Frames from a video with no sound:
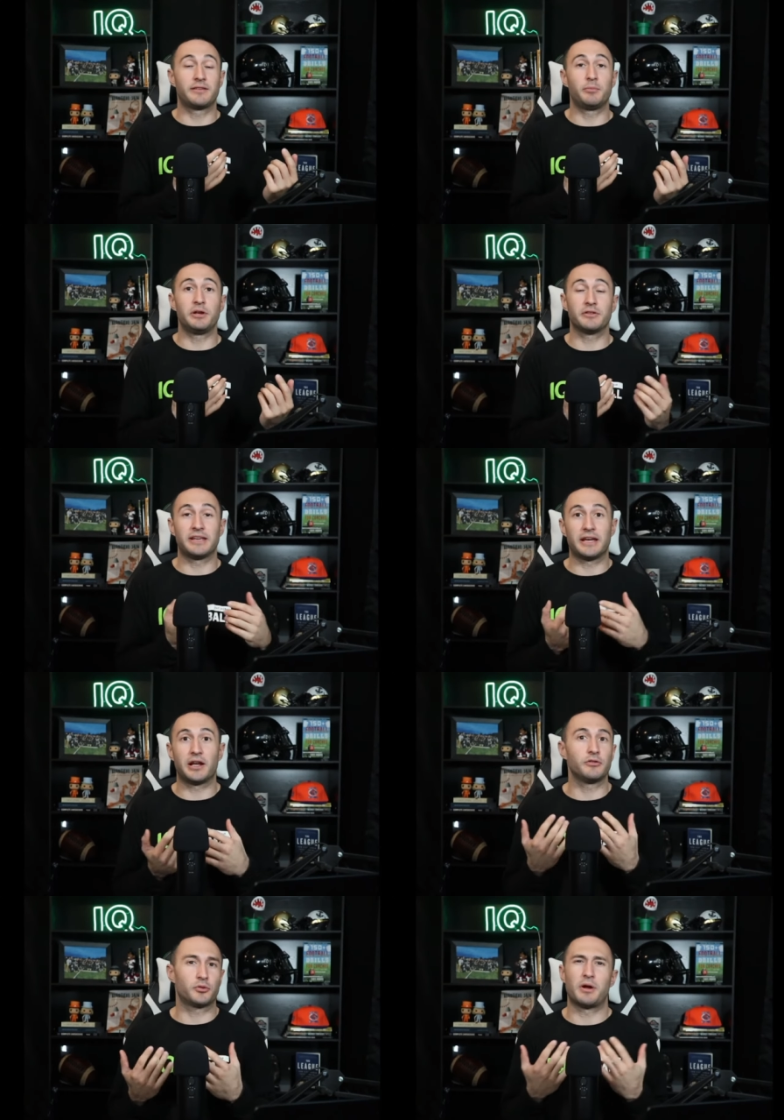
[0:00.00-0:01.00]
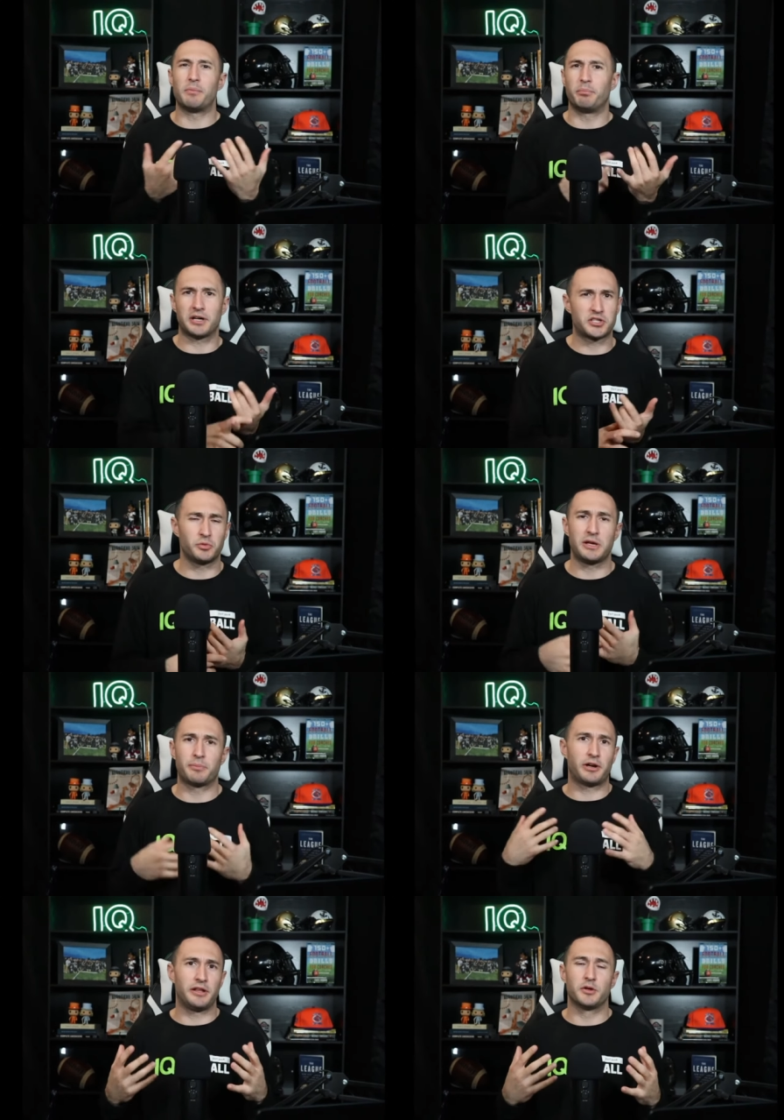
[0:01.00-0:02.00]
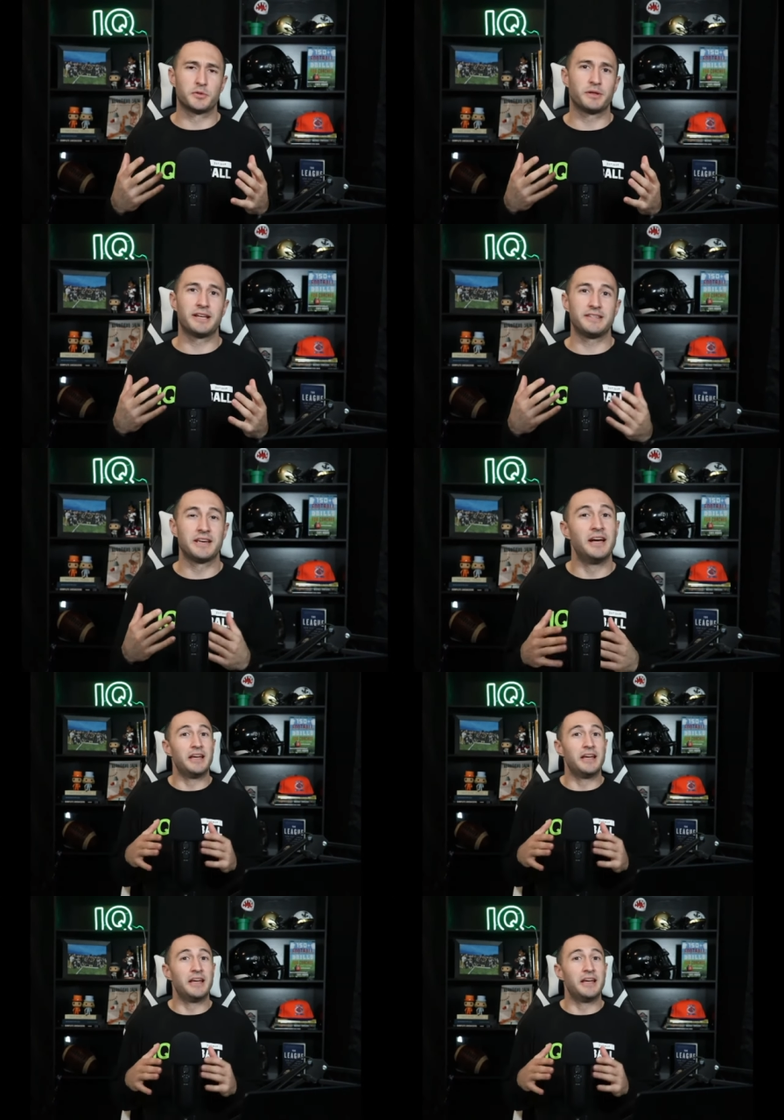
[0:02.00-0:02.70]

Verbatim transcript: to be able to get out to run buck sweep or any of those plays,